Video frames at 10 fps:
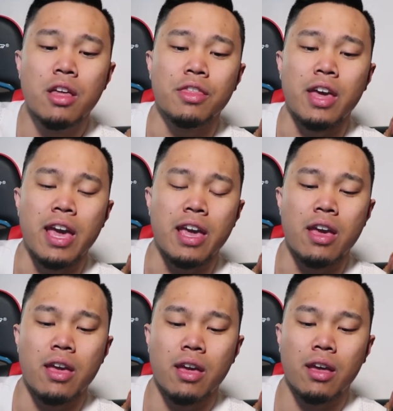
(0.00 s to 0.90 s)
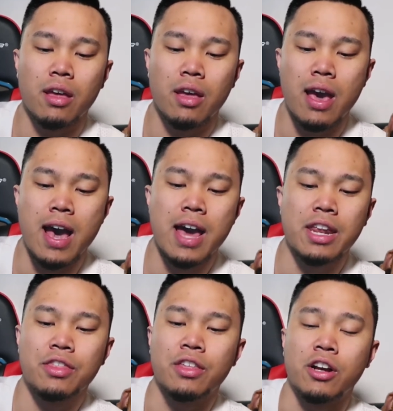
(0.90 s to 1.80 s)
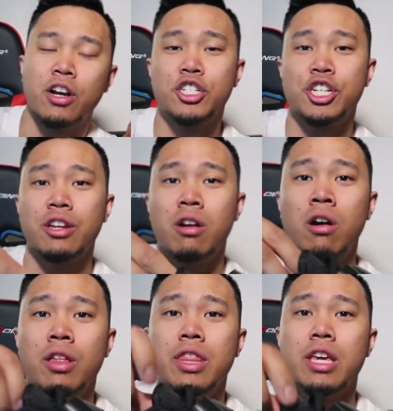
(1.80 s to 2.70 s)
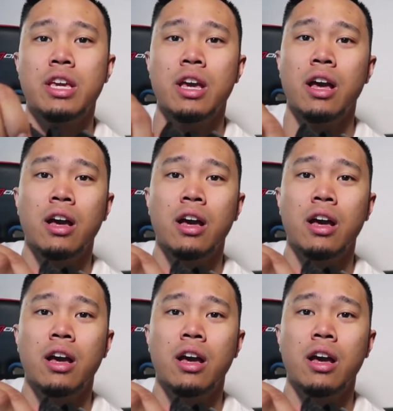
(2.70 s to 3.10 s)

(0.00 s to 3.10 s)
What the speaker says: they added the cushion on the